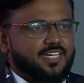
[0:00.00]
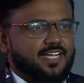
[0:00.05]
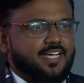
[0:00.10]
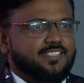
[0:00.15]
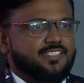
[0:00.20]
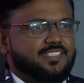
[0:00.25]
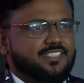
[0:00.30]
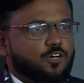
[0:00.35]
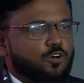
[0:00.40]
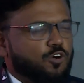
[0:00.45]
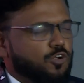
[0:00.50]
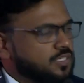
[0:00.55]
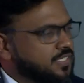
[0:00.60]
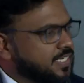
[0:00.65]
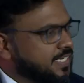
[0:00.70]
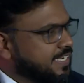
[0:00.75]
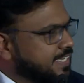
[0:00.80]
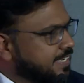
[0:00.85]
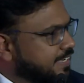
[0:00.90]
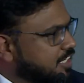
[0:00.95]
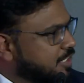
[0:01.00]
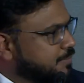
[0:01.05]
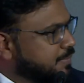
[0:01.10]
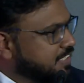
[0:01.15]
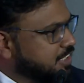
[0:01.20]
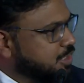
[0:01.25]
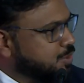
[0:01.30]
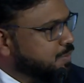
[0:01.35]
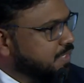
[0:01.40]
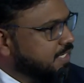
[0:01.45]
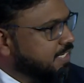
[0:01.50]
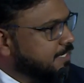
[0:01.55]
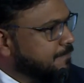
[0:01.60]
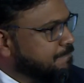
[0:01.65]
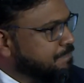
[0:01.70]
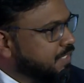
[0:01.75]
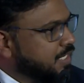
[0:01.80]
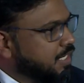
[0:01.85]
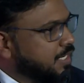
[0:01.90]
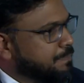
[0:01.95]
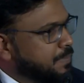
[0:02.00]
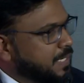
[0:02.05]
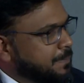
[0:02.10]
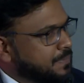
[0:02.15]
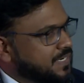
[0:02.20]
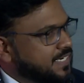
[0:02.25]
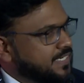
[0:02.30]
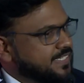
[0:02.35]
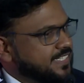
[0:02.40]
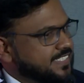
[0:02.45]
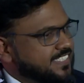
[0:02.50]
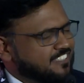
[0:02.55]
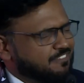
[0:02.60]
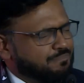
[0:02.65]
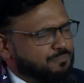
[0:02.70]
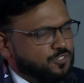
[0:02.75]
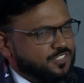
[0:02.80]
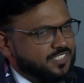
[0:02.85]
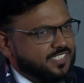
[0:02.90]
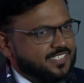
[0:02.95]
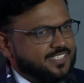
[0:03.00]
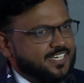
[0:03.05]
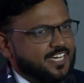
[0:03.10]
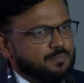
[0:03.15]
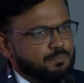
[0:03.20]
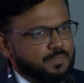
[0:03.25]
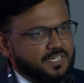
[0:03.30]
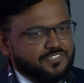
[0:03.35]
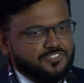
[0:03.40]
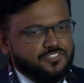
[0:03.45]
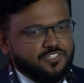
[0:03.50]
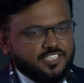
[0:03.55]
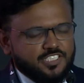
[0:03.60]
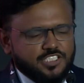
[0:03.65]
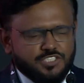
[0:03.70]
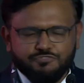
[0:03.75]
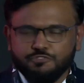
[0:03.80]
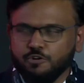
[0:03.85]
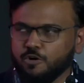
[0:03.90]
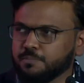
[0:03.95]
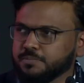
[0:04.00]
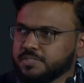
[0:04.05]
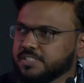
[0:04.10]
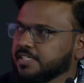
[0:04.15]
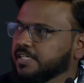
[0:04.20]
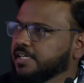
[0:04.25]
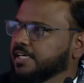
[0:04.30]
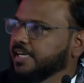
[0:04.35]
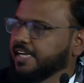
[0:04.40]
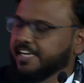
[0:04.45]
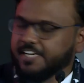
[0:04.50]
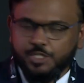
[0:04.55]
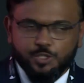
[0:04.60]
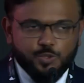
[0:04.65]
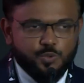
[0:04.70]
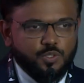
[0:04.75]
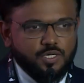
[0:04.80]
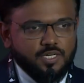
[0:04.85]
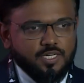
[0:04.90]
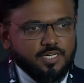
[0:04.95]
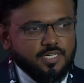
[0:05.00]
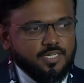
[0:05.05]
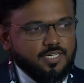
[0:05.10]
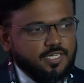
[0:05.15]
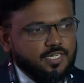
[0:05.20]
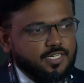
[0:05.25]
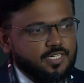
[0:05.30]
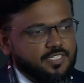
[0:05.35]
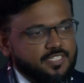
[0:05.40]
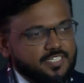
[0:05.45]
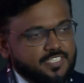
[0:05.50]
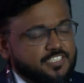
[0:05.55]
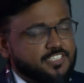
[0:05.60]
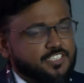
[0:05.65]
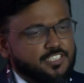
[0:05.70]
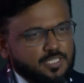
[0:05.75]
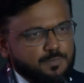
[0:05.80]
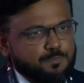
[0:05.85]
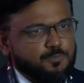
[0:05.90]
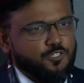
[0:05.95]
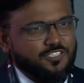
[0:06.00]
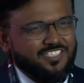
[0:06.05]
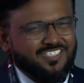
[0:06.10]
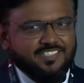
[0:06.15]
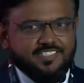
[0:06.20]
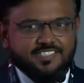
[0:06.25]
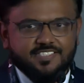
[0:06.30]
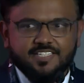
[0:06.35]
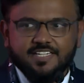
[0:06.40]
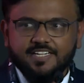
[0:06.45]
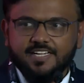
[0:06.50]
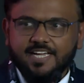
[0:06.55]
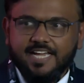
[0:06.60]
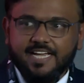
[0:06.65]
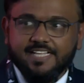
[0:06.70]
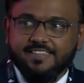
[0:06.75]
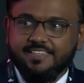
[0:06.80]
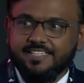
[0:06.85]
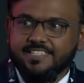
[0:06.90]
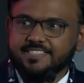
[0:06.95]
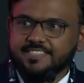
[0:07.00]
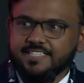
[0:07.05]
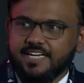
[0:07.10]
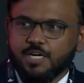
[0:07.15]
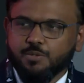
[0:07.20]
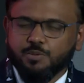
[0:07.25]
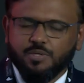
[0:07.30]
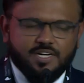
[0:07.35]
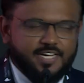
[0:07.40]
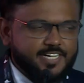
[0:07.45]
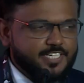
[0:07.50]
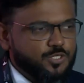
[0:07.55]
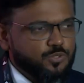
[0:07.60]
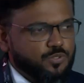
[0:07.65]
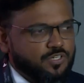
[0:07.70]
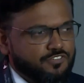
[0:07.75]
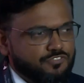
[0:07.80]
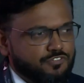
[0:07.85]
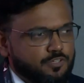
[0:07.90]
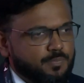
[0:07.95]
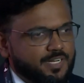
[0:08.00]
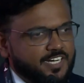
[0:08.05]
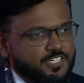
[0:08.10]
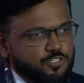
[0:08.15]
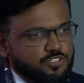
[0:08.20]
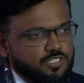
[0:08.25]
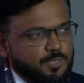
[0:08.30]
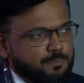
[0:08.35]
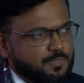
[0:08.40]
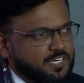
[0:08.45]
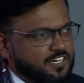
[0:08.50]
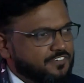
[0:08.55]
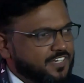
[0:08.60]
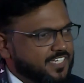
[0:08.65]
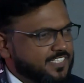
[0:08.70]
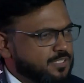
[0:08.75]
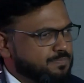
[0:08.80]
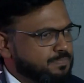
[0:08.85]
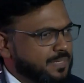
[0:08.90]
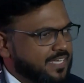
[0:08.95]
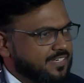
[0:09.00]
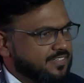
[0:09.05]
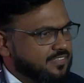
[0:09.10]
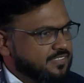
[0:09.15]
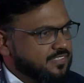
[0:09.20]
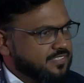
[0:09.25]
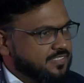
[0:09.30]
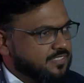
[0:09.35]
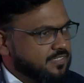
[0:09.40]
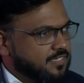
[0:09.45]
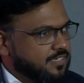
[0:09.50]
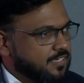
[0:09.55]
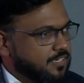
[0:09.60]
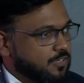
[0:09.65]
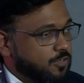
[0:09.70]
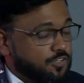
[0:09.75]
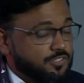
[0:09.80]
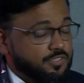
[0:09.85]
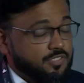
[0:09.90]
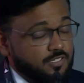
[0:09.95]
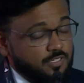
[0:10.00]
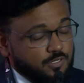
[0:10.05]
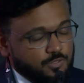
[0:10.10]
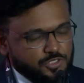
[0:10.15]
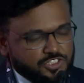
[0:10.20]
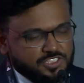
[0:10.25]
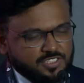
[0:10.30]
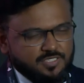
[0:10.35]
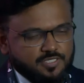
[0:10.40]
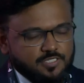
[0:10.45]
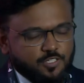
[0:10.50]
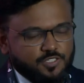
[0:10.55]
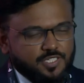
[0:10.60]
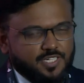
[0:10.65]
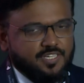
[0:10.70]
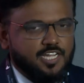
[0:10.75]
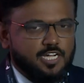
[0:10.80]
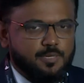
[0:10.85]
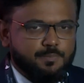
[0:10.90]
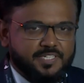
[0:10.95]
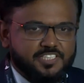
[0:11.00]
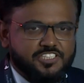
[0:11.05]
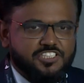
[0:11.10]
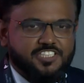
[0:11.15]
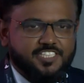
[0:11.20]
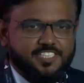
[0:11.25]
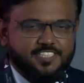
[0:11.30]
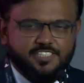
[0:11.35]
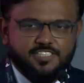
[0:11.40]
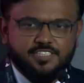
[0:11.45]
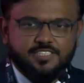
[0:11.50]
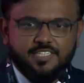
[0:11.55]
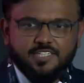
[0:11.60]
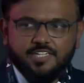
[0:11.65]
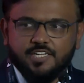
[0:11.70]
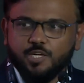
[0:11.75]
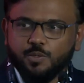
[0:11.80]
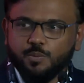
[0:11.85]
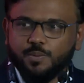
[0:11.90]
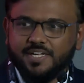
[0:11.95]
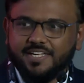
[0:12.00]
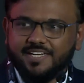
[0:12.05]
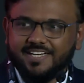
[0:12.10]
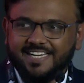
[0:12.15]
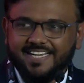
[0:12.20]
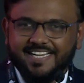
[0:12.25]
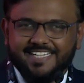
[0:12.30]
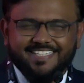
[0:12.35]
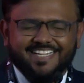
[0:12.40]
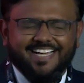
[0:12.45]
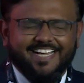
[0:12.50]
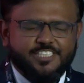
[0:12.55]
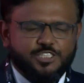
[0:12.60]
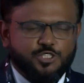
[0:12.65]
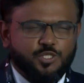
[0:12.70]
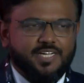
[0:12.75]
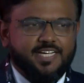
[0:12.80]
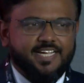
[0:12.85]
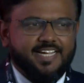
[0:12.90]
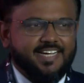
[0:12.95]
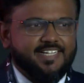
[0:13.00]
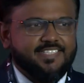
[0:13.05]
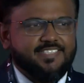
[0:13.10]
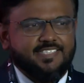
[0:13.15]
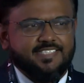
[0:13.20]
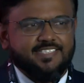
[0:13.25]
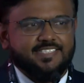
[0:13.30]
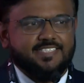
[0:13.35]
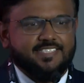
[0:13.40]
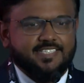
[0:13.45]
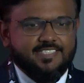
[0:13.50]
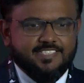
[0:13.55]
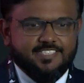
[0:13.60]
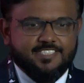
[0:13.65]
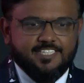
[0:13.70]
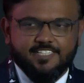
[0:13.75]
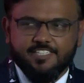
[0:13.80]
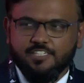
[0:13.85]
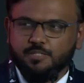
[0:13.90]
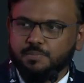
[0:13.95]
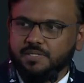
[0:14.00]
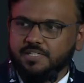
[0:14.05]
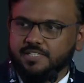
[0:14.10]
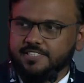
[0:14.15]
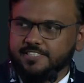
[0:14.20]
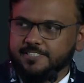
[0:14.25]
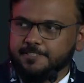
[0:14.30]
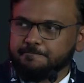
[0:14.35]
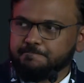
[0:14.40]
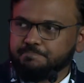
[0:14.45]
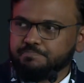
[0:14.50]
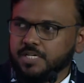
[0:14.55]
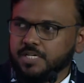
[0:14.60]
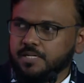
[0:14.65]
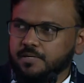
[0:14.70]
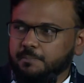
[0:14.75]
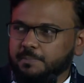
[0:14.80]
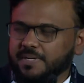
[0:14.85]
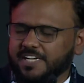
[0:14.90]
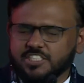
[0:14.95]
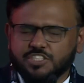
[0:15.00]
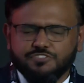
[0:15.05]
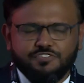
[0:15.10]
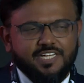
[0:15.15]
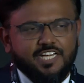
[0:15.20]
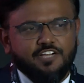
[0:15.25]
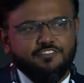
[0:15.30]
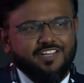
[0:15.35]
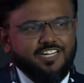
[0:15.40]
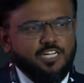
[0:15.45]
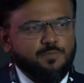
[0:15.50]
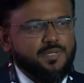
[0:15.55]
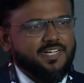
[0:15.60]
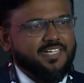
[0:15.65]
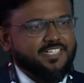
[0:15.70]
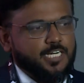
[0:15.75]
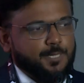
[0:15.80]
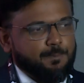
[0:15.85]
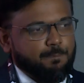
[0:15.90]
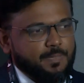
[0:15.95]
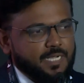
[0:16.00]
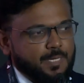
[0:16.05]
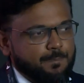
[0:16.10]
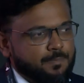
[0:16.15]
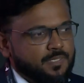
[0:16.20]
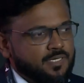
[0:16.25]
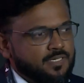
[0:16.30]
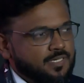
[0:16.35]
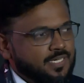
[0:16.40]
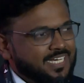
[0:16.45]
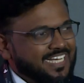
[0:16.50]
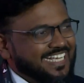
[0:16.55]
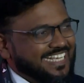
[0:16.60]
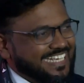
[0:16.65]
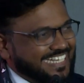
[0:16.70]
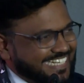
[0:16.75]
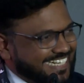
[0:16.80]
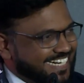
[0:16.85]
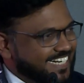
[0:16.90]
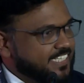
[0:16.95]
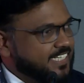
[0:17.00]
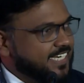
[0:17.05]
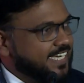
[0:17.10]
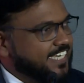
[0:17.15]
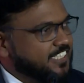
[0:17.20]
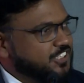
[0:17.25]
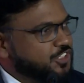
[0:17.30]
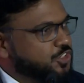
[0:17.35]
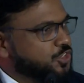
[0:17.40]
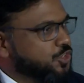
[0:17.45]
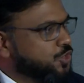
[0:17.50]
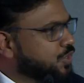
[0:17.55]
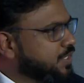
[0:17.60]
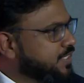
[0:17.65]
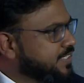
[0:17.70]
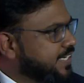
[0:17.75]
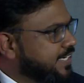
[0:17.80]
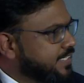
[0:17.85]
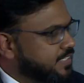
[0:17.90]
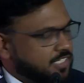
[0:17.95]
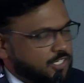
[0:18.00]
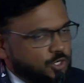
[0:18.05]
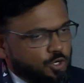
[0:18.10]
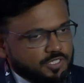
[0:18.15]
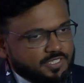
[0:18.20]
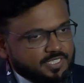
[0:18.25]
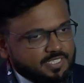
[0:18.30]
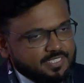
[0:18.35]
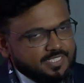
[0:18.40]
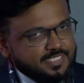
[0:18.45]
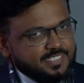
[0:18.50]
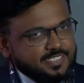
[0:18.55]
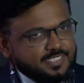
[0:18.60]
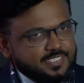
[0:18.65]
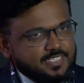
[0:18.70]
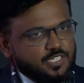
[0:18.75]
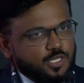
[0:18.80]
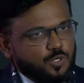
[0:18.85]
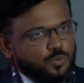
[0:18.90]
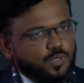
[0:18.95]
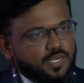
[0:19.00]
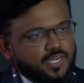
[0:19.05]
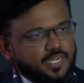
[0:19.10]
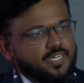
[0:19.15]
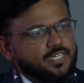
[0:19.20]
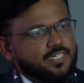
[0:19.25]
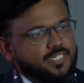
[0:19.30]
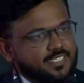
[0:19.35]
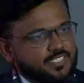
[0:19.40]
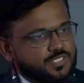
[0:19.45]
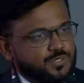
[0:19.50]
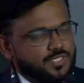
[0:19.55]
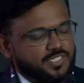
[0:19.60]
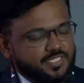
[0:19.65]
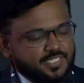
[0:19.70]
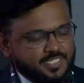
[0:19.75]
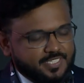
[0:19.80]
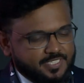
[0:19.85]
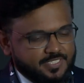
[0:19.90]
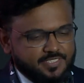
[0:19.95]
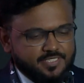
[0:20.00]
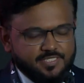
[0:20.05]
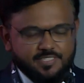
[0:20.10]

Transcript: has all the key elements where a paper-intensive process can be transformed into a digital process. And this, I would like to refer back to the previous panels on the ocean or the climate change, where it actually aids in sustainability. Because we have eliminated paper, yet ensured that the authenticity required is retained.